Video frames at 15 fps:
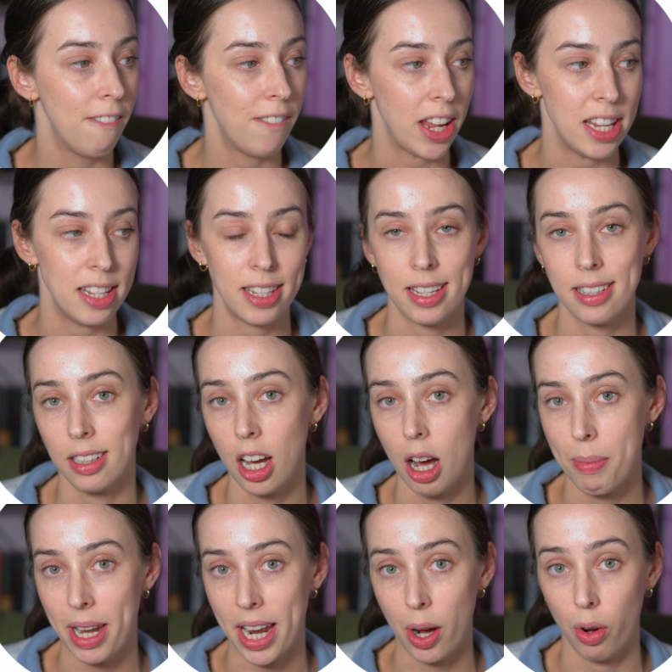faces
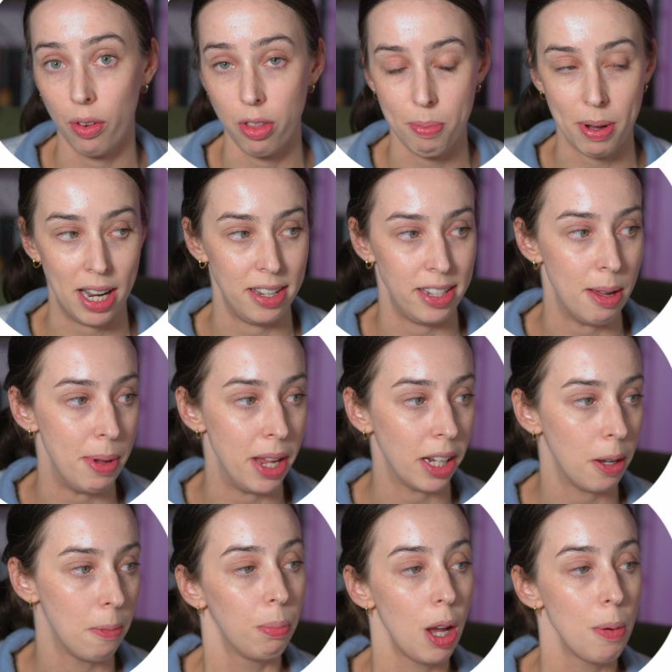coming out of the
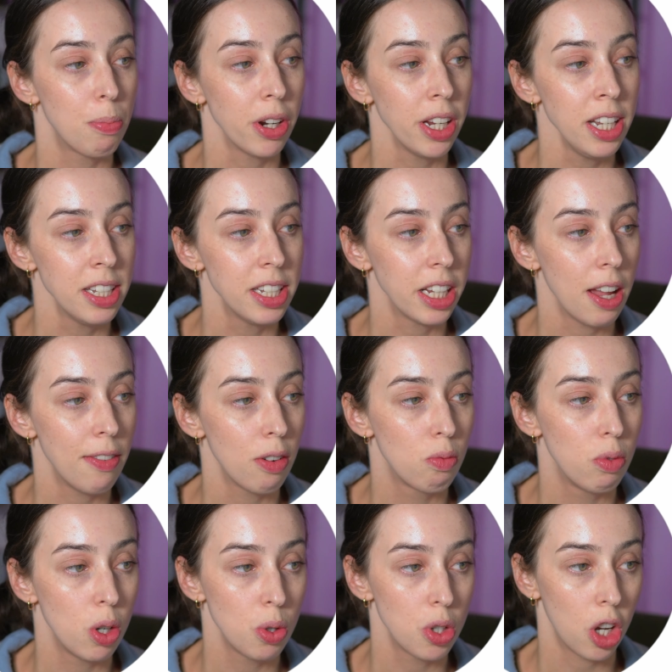pandemic. By bringing together real